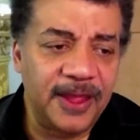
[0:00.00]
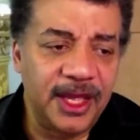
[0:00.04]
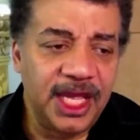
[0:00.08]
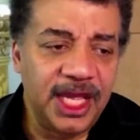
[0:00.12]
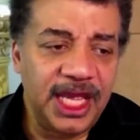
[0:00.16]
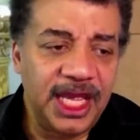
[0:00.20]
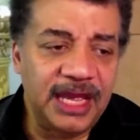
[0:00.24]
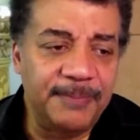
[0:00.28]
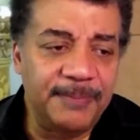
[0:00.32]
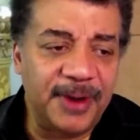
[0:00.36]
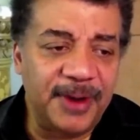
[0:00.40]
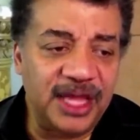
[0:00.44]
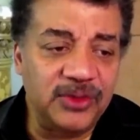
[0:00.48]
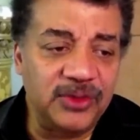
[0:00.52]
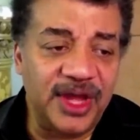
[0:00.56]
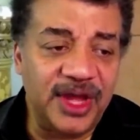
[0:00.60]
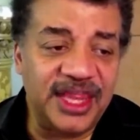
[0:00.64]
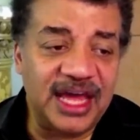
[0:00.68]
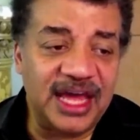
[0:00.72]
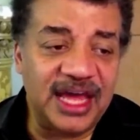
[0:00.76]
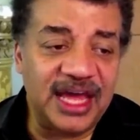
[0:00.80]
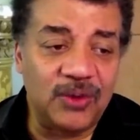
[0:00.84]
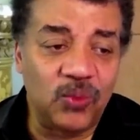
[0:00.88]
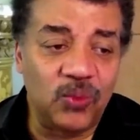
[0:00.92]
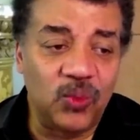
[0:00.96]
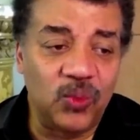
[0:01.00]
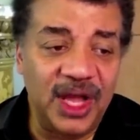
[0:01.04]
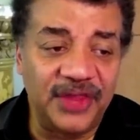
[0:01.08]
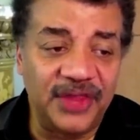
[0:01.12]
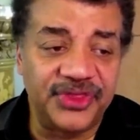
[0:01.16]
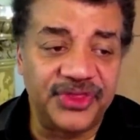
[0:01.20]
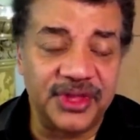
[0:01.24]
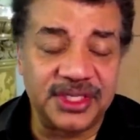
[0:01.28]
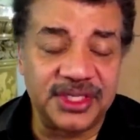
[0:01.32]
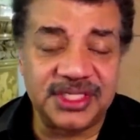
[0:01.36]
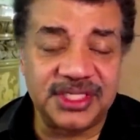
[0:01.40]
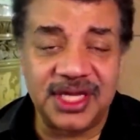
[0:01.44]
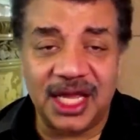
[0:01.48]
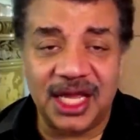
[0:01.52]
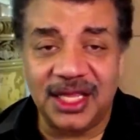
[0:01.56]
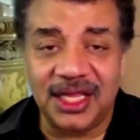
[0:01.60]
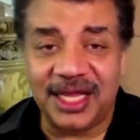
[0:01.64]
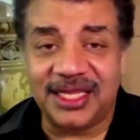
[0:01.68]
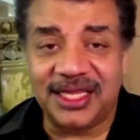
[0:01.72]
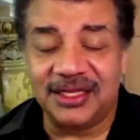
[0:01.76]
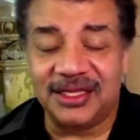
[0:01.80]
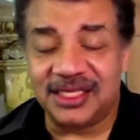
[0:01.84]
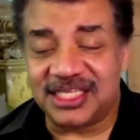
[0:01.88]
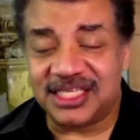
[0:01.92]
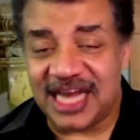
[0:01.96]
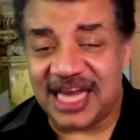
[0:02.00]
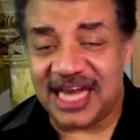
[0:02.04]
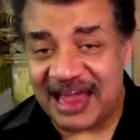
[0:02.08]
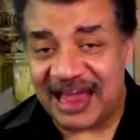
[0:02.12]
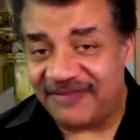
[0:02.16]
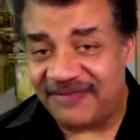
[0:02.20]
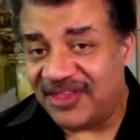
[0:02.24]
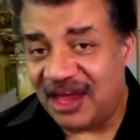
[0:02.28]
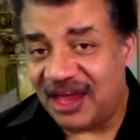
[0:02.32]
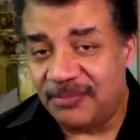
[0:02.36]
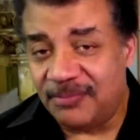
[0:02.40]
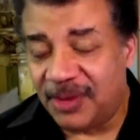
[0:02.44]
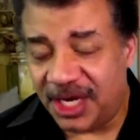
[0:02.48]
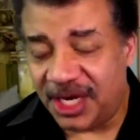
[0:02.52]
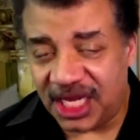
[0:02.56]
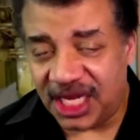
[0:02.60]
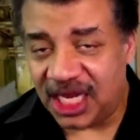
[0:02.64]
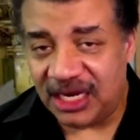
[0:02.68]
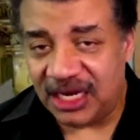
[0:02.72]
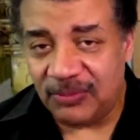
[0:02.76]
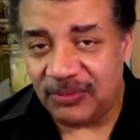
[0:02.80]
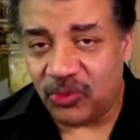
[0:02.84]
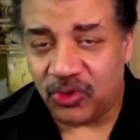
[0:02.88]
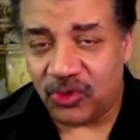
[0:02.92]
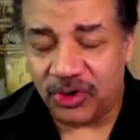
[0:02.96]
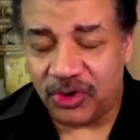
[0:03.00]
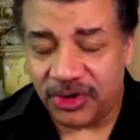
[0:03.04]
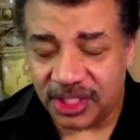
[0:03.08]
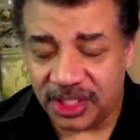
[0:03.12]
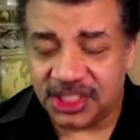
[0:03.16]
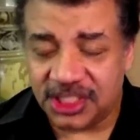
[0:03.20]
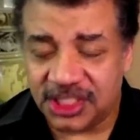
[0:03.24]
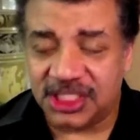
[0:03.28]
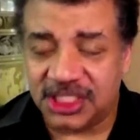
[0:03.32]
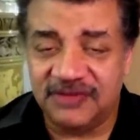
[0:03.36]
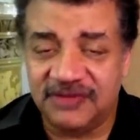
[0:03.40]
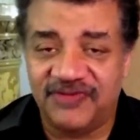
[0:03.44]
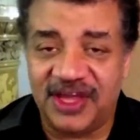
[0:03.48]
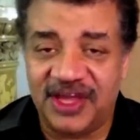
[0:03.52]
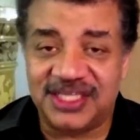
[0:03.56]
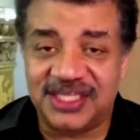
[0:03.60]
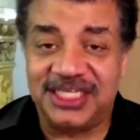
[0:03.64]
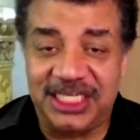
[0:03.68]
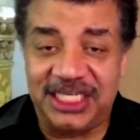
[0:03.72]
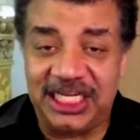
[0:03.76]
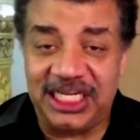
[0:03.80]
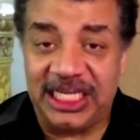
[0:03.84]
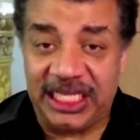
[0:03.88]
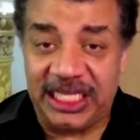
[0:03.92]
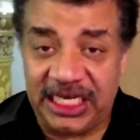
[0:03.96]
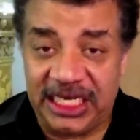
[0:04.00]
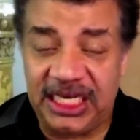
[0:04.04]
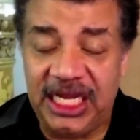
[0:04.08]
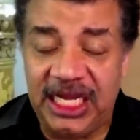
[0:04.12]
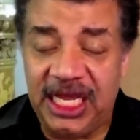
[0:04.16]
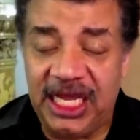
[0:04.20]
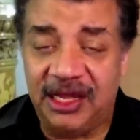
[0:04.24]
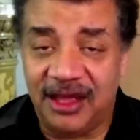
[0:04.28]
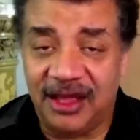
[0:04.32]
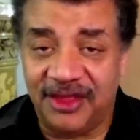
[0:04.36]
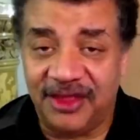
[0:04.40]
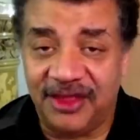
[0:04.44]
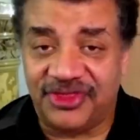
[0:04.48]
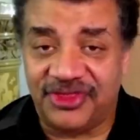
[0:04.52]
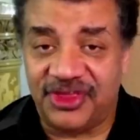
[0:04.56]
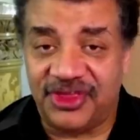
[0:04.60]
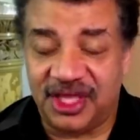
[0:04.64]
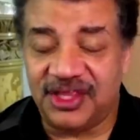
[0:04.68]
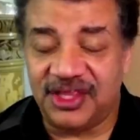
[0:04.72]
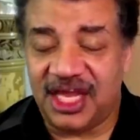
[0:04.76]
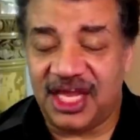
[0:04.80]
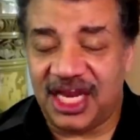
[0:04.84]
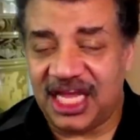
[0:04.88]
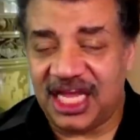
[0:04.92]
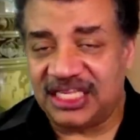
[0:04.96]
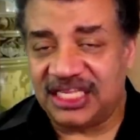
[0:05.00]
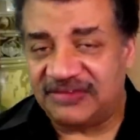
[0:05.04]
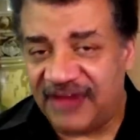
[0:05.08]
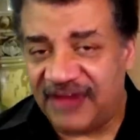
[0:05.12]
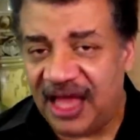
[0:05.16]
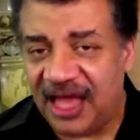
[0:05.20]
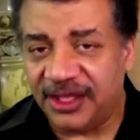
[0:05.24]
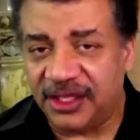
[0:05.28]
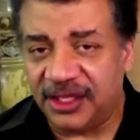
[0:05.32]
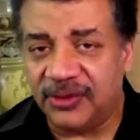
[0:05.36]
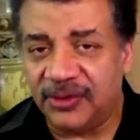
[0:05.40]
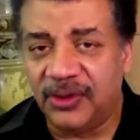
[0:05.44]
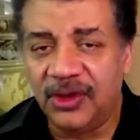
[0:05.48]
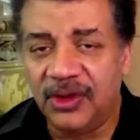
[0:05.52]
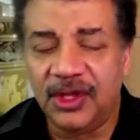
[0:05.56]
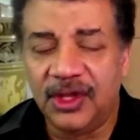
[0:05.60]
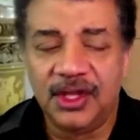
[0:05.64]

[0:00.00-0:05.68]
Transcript: and by the way, that wealth, it's not like he doesn't have that money anymore. It's invested in a thing that has value.